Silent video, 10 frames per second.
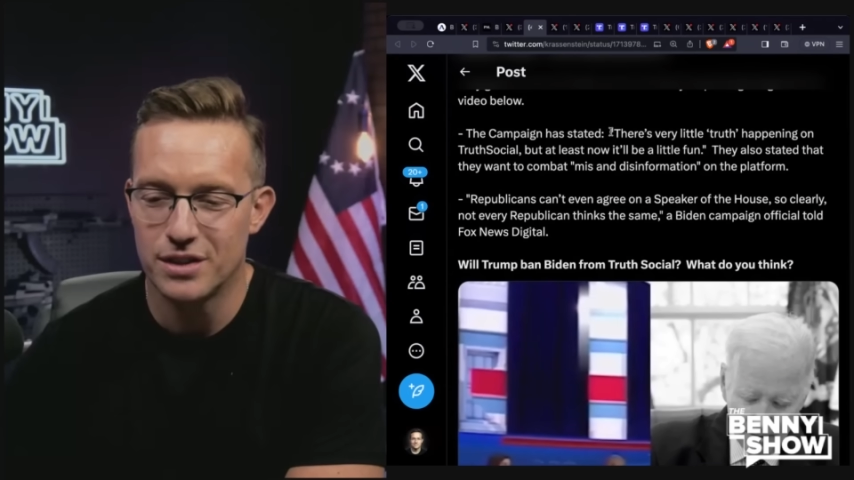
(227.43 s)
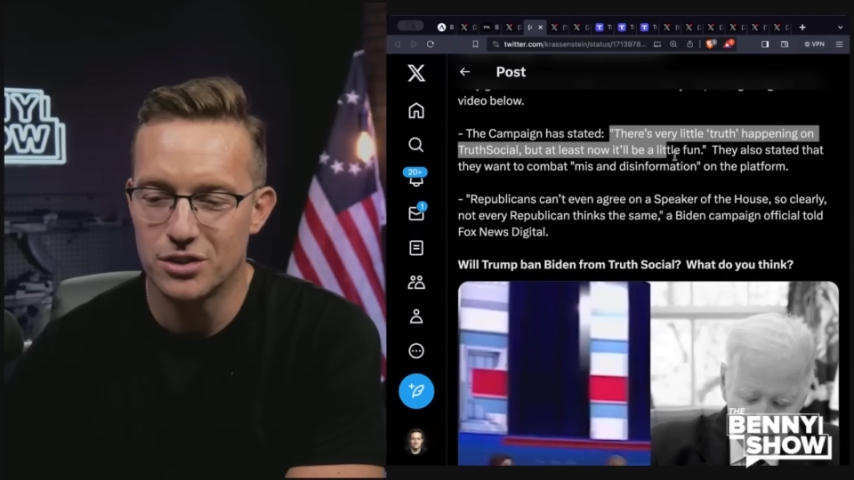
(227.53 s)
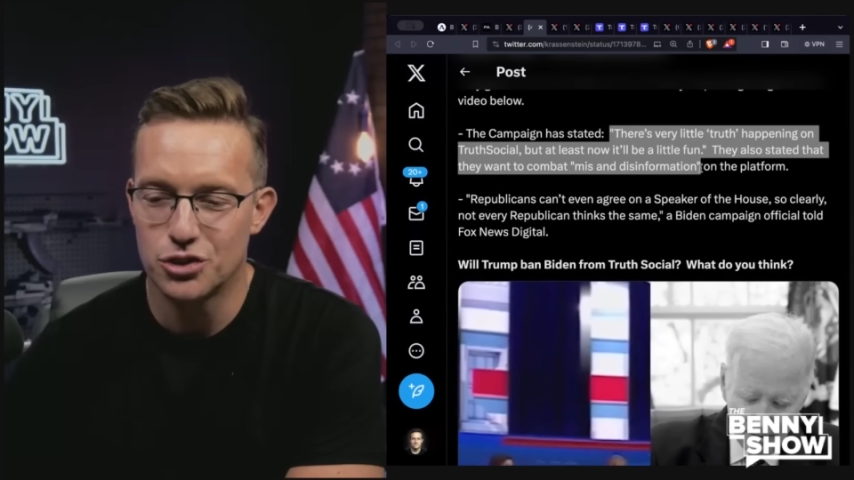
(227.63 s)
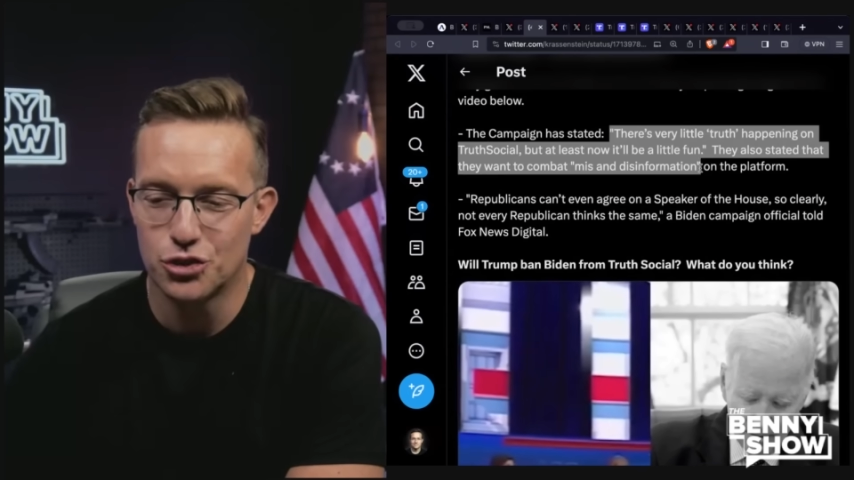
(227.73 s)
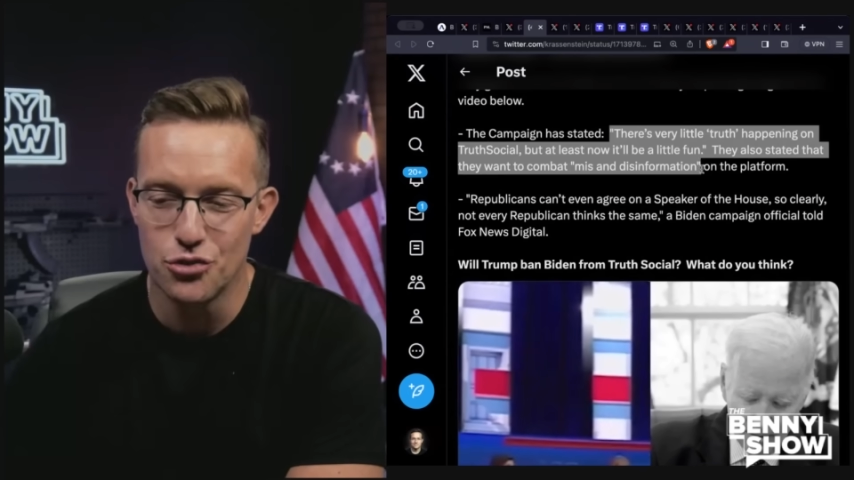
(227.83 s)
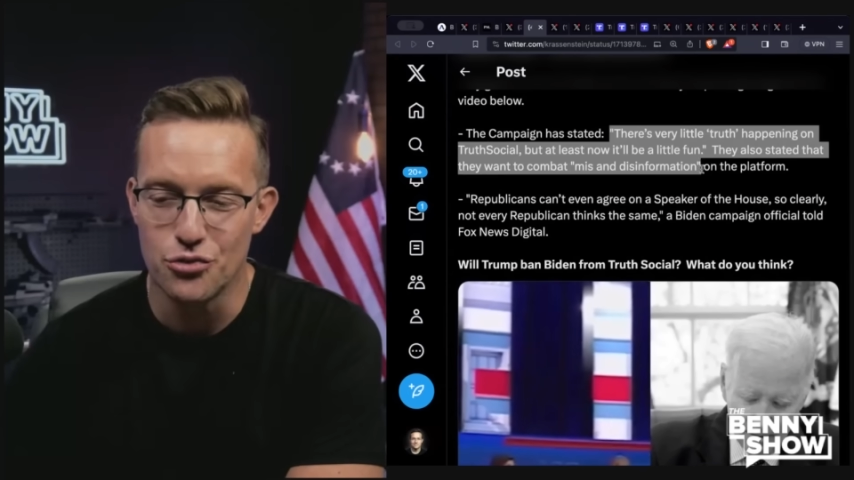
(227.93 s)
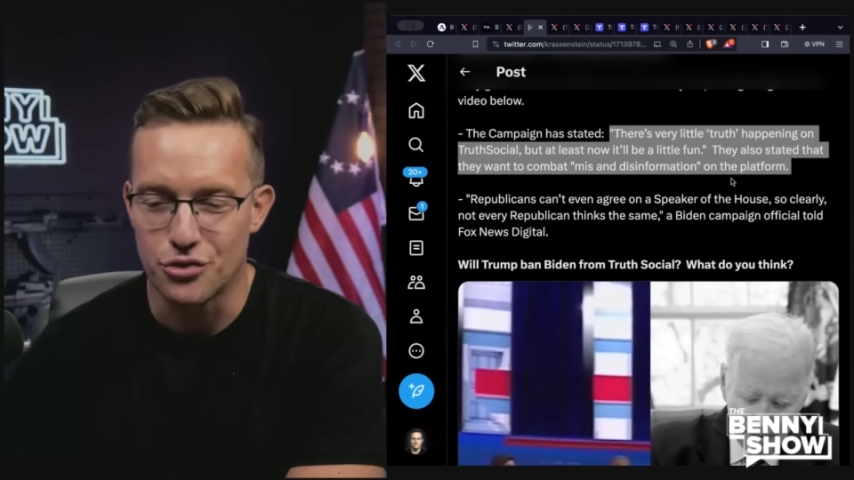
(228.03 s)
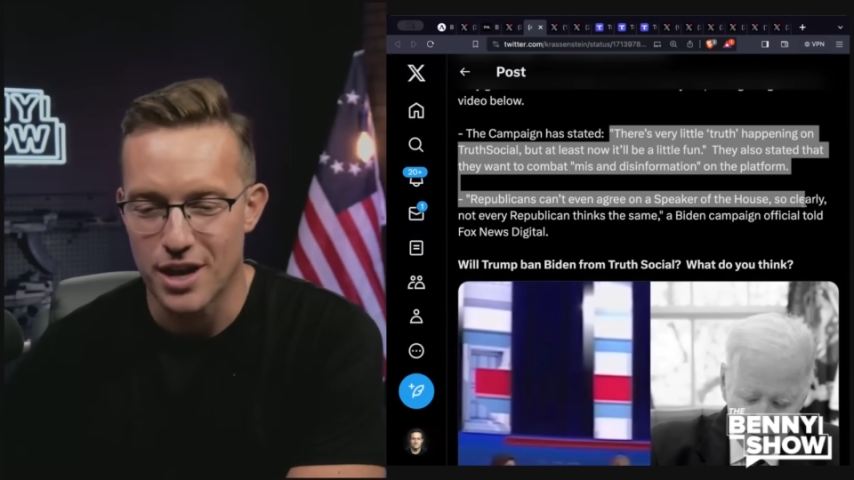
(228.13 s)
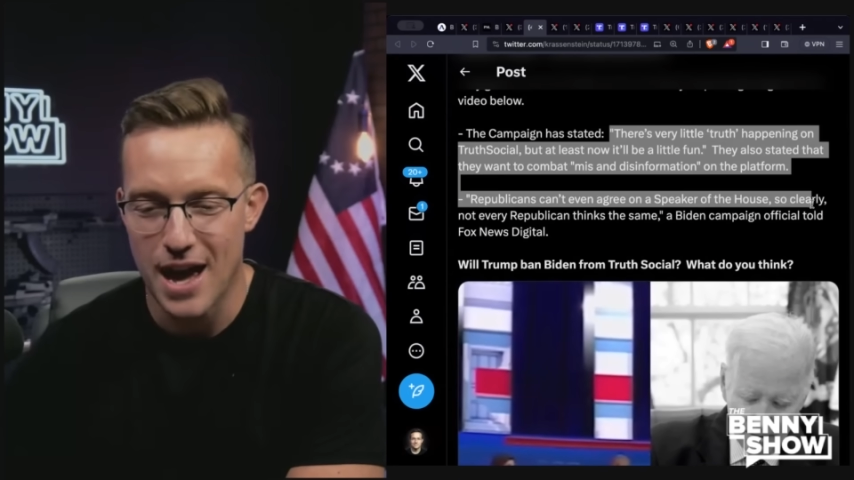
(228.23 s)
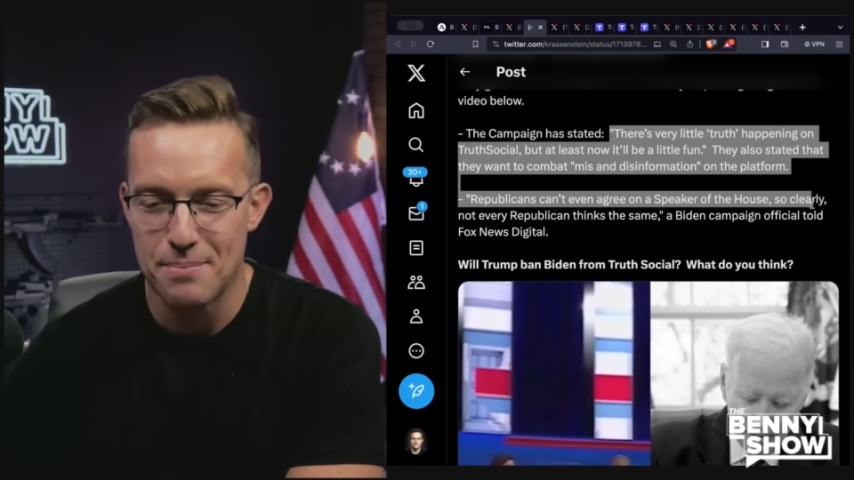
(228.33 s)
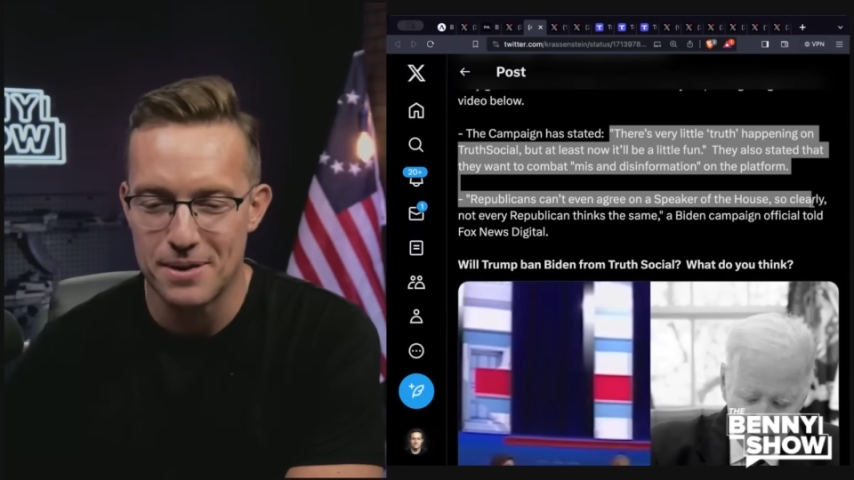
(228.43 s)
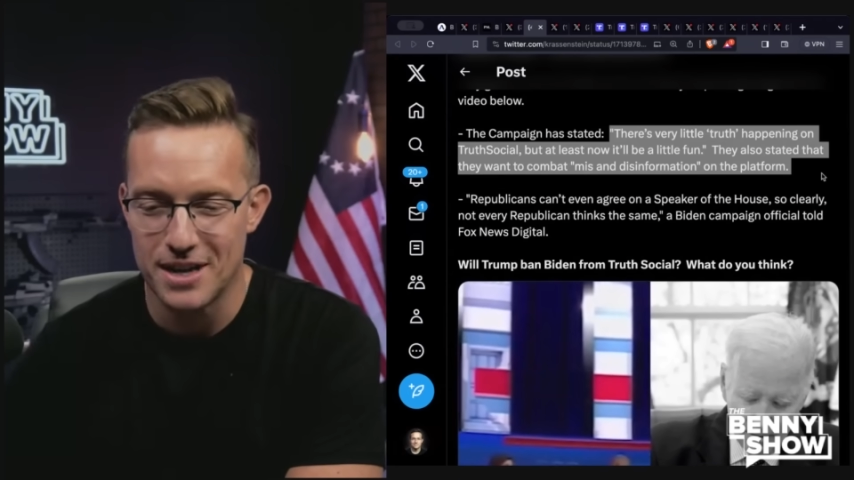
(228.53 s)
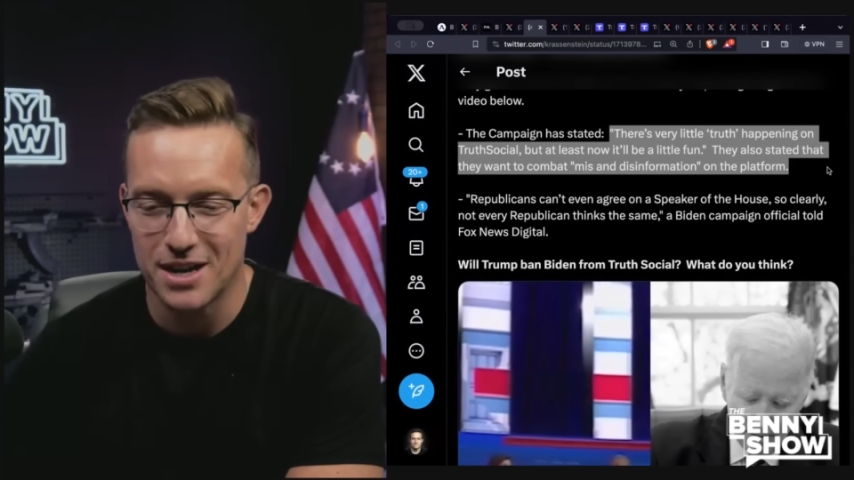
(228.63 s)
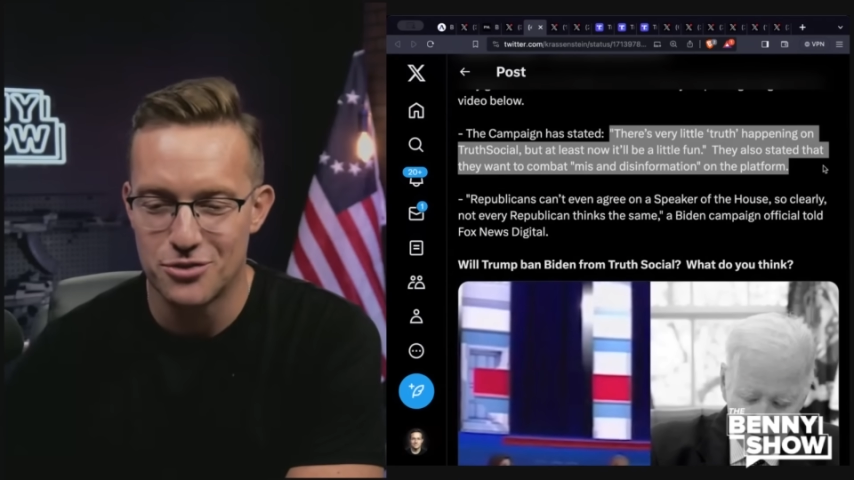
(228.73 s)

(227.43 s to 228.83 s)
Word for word: little truth happening on